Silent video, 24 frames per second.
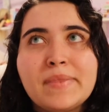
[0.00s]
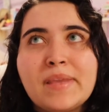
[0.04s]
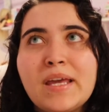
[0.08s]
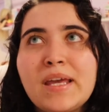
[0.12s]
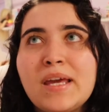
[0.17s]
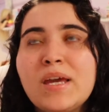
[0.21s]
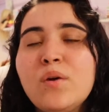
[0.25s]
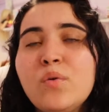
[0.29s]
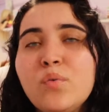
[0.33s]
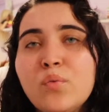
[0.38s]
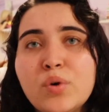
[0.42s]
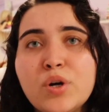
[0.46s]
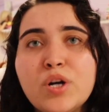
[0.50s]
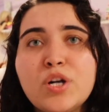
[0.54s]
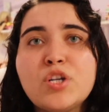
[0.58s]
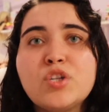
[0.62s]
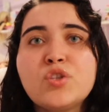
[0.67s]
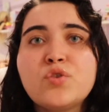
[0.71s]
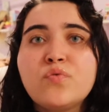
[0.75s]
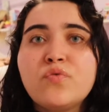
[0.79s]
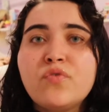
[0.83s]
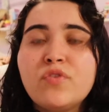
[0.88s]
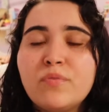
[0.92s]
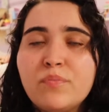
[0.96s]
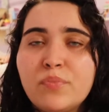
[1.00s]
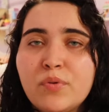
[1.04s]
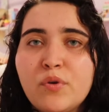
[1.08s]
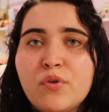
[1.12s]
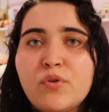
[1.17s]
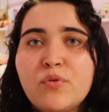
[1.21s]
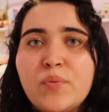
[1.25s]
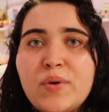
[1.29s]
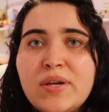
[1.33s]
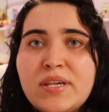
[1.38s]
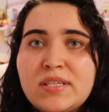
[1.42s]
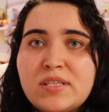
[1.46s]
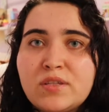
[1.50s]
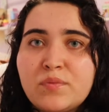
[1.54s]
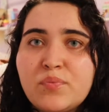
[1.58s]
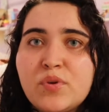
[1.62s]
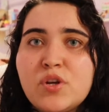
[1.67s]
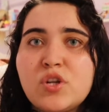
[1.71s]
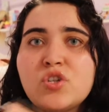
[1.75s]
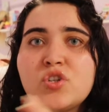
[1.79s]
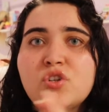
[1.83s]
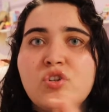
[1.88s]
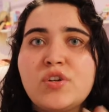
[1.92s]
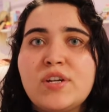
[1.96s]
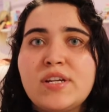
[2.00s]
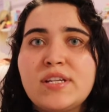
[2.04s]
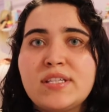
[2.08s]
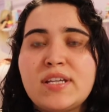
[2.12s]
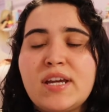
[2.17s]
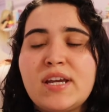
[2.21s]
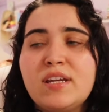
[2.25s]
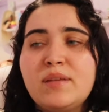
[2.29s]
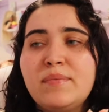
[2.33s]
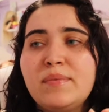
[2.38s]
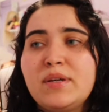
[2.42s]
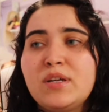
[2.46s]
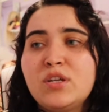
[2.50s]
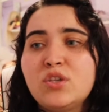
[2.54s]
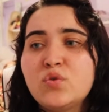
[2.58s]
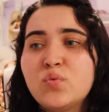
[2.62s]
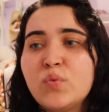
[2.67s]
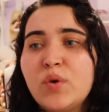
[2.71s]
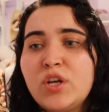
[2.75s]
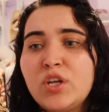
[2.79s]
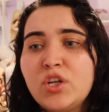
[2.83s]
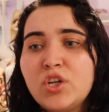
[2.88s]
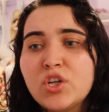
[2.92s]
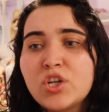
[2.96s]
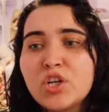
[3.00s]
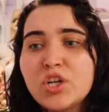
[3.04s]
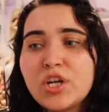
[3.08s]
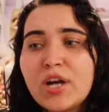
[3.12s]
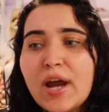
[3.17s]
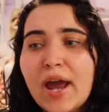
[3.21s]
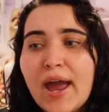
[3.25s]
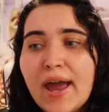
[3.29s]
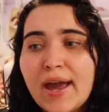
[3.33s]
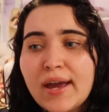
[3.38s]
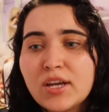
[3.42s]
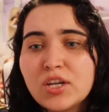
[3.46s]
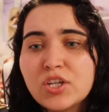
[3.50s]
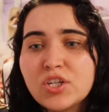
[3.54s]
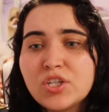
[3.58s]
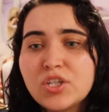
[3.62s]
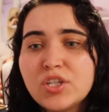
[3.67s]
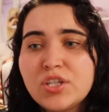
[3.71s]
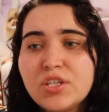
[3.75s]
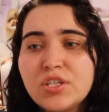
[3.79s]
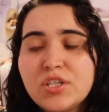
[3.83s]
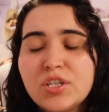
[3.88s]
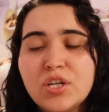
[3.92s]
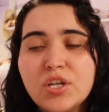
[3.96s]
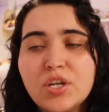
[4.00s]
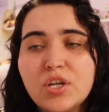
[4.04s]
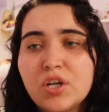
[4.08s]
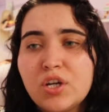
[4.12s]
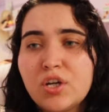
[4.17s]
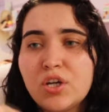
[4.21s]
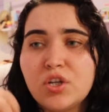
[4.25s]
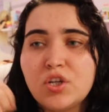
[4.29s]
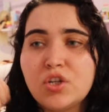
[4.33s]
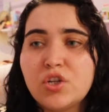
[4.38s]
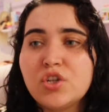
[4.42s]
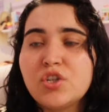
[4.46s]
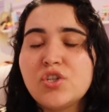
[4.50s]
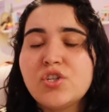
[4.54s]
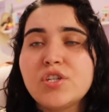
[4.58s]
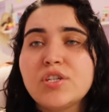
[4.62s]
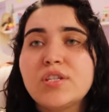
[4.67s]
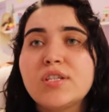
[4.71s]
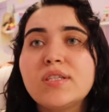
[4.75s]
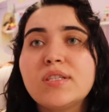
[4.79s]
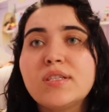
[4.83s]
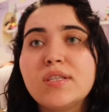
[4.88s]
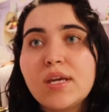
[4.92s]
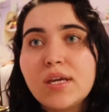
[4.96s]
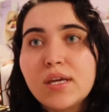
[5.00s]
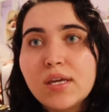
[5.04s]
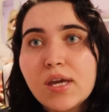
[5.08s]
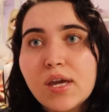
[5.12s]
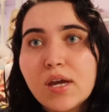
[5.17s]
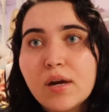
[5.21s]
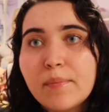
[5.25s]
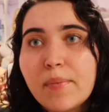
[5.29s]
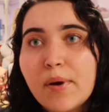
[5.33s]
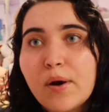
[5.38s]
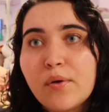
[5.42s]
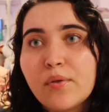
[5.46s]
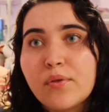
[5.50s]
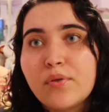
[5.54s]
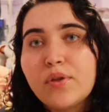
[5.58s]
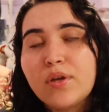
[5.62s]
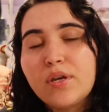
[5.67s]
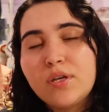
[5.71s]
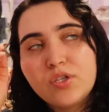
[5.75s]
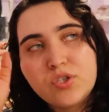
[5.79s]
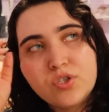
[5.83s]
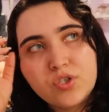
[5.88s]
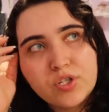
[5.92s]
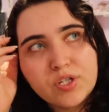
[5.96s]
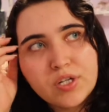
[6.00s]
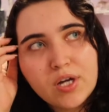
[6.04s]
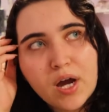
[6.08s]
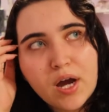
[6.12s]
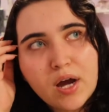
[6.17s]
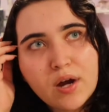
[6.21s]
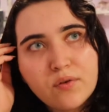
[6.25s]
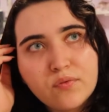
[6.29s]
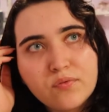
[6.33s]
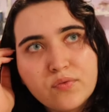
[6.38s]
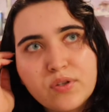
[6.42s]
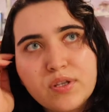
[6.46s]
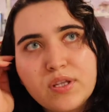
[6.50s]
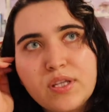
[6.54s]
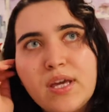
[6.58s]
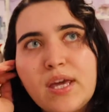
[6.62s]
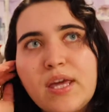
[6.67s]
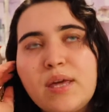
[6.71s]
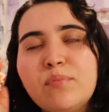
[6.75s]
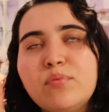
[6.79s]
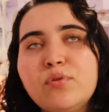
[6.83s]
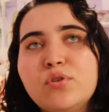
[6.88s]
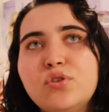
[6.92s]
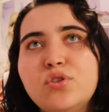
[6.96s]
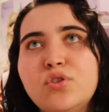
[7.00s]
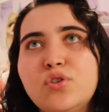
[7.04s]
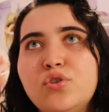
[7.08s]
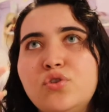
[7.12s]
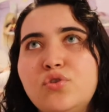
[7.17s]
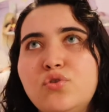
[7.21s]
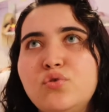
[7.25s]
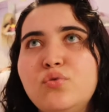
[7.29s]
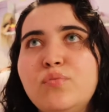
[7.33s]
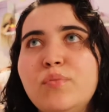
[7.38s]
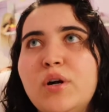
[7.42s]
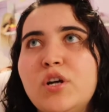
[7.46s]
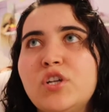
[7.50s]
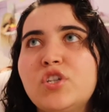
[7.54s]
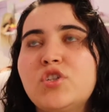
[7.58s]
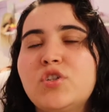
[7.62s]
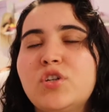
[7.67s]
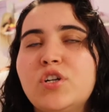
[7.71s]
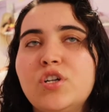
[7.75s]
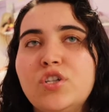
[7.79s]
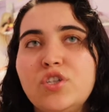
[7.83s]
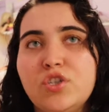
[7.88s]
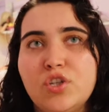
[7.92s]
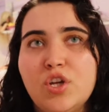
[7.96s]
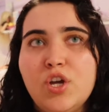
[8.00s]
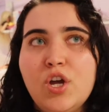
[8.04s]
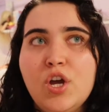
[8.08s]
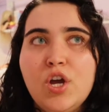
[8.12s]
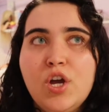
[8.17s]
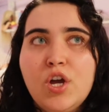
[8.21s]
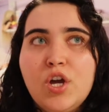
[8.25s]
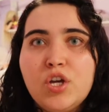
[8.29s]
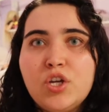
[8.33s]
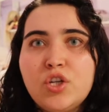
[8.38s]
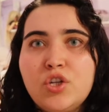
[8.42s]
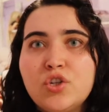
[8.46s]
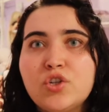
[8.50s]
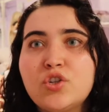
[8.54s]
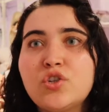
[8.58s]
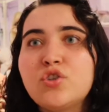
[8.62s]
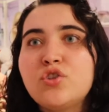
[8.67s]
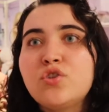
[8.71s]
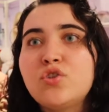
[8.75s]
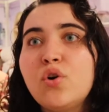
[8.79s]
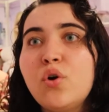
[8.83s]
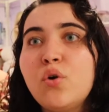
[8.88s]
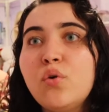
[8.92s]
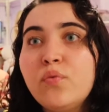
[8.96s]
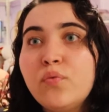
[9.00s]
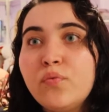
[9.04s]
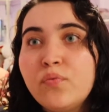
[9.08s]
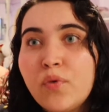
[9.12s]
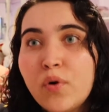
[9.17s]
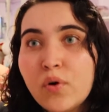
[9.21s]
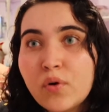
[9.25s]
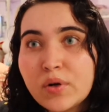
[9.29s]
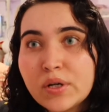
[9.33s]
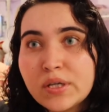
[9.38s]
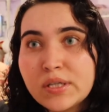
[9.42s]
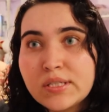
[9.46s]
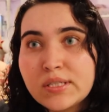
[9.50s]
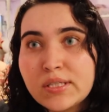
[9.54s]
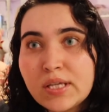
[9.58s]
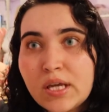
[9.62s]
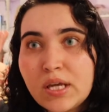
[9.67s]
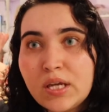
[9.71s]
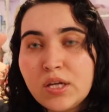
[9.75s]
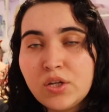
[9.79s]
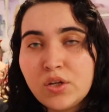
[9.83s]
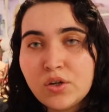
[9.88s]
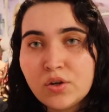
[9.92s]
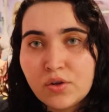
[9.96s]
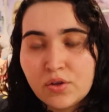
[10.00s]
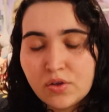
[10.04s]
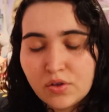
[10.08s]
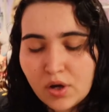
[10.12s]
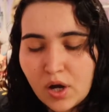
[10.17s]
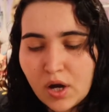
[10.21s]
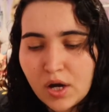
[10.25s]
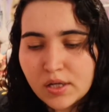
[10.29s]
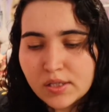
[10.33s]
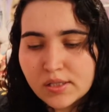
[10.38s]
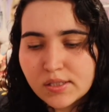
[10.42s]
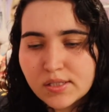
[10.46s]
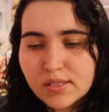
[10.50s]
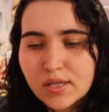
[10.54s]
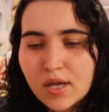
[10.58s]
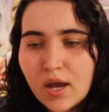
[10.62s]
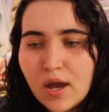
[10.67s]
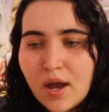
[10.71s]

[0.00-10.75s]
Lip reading: it works for both ways, depression or anxiety, because when you're anxious, you're just thinking about things. You're not really able to do much because you're so focused in your thoughts.